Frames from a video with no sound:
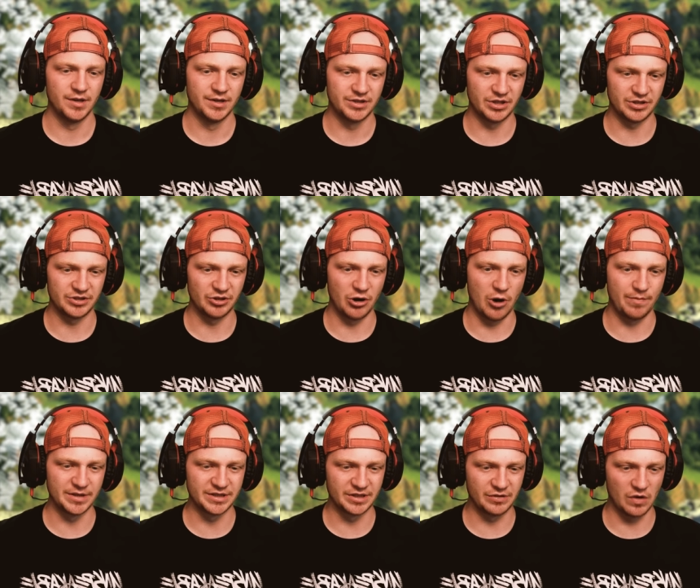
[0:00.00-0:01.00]
So this dude
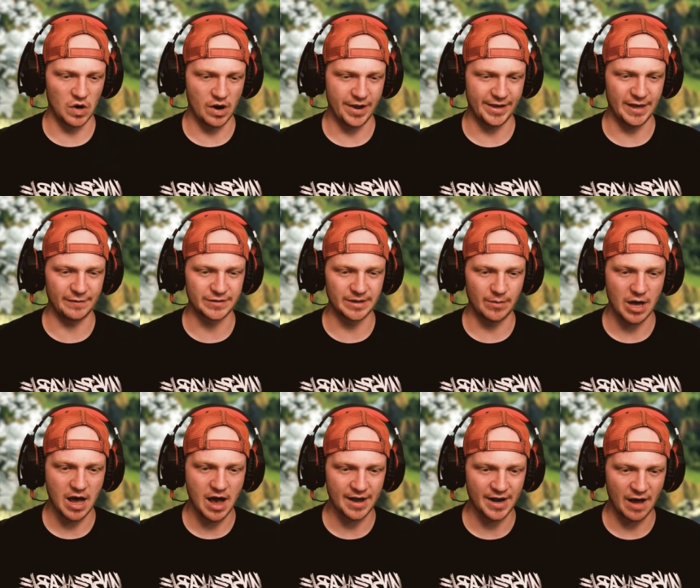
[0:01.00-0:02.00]
opens the door, he gives him,
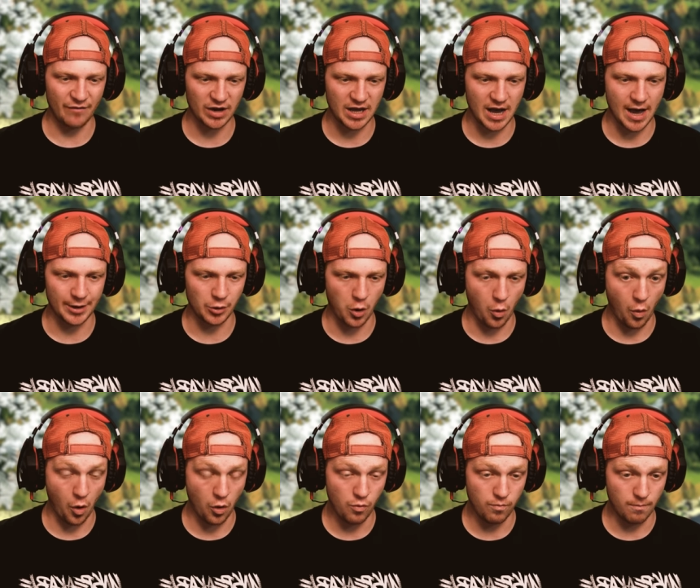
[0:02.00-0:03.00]
ah, an avocado. Oh,
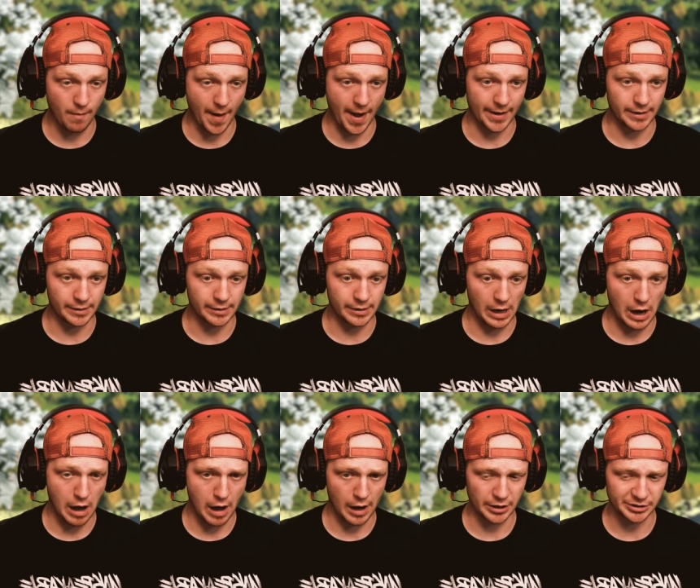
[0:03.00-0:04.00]
oh my
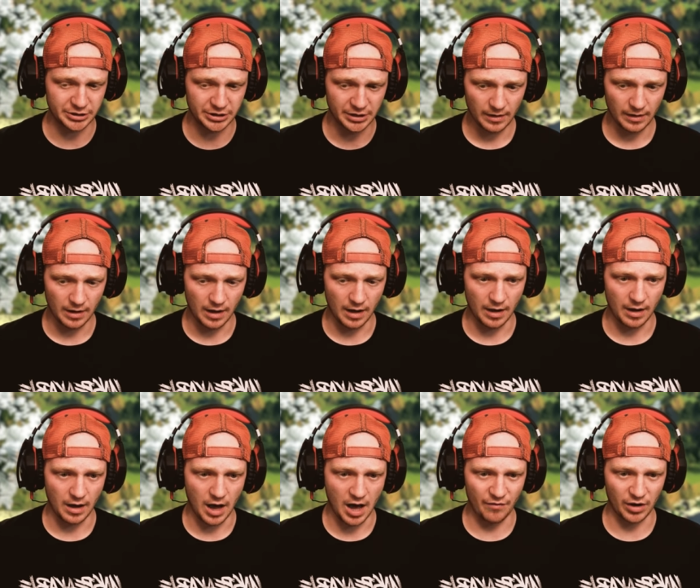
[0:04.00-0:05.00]
gosh. Uh,
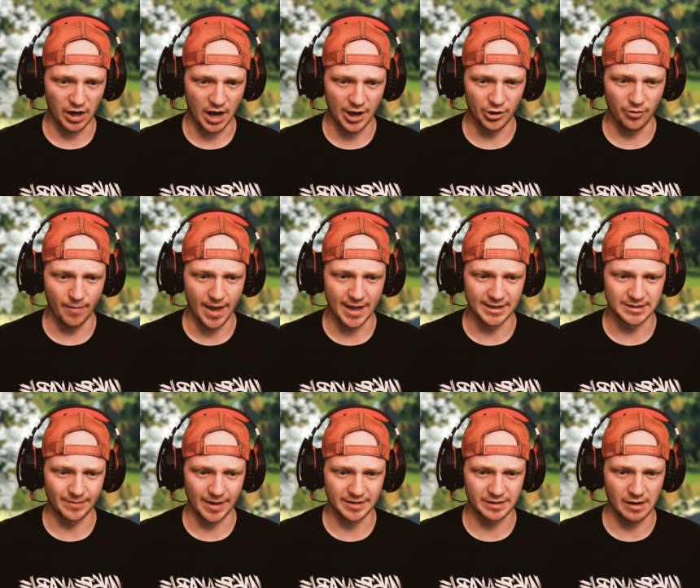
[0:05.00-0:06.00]
avocado man is
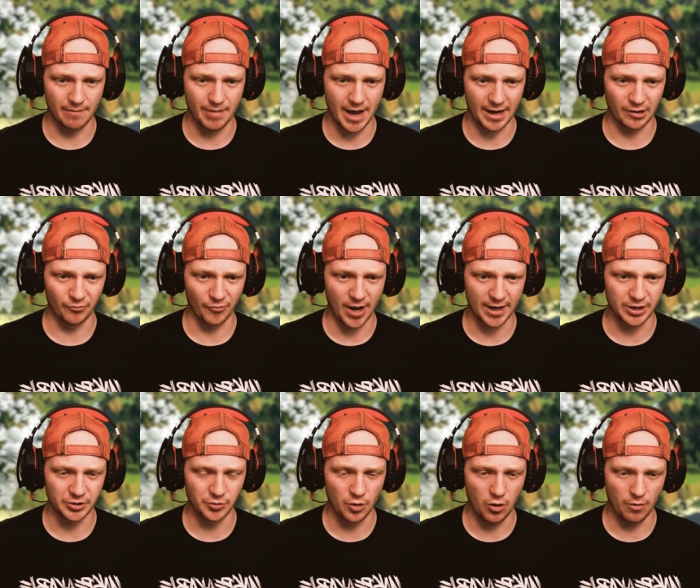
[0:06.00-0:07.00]
about to come back and wreck
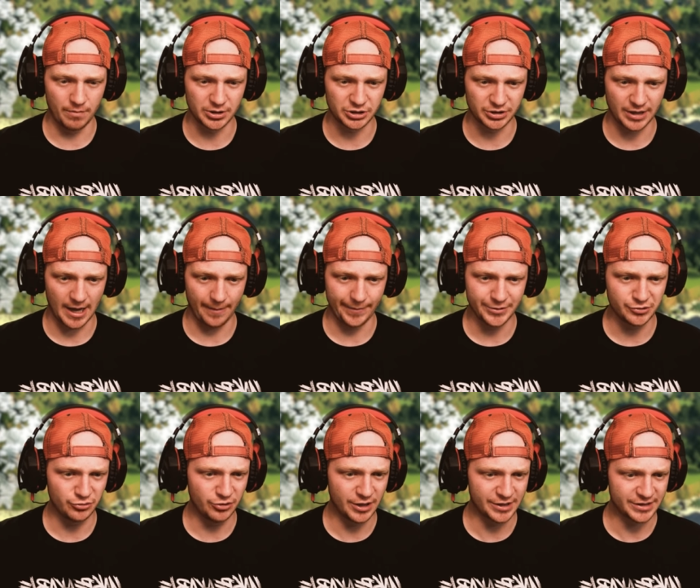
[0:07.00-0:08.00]
you. Oh, a bunch of diamonds?
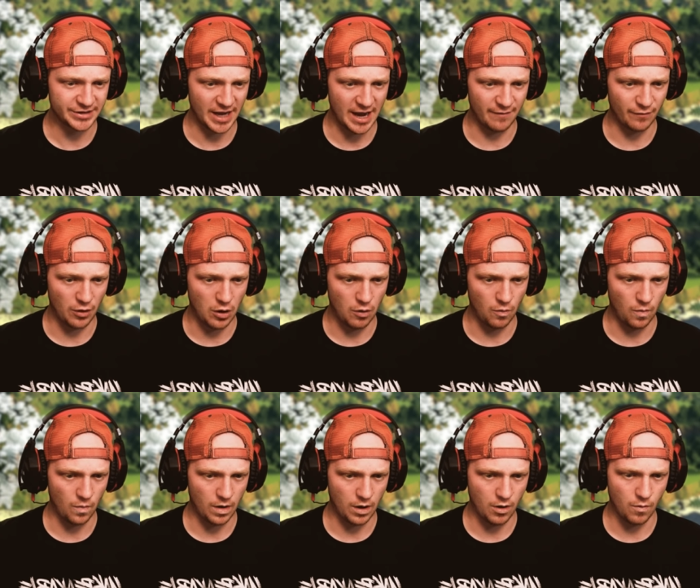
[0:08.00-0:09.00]
Who are you gonna save? Oh,
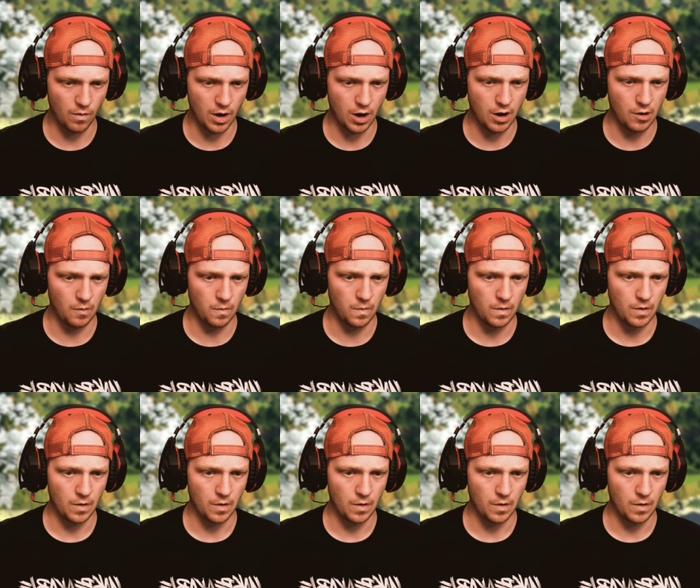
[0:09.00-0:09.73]
oh, oh.